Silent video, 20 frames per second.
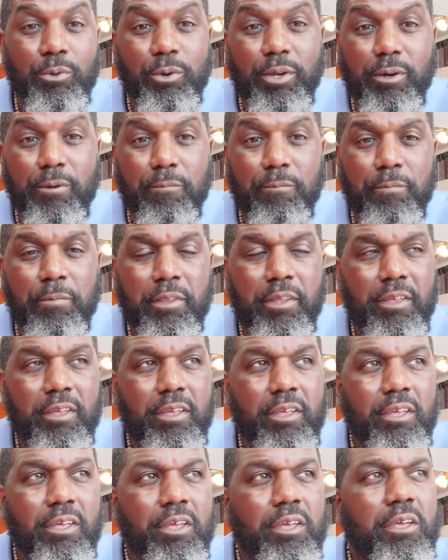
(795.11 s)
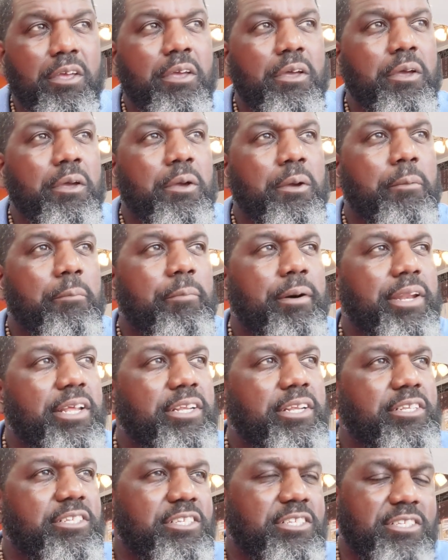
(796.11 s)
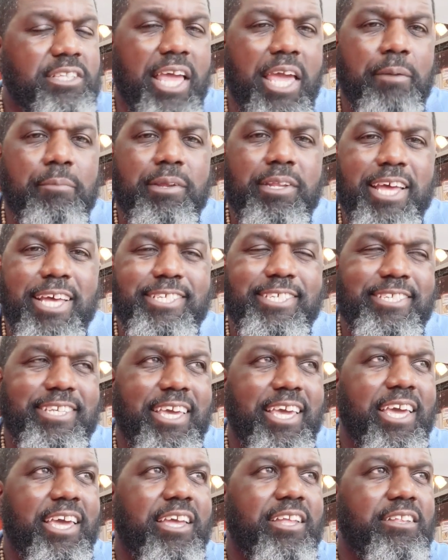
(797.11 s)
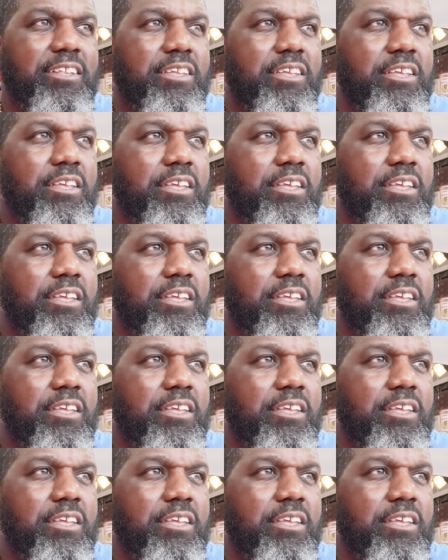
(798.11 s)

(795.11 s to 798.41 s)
will. But it is a statement that said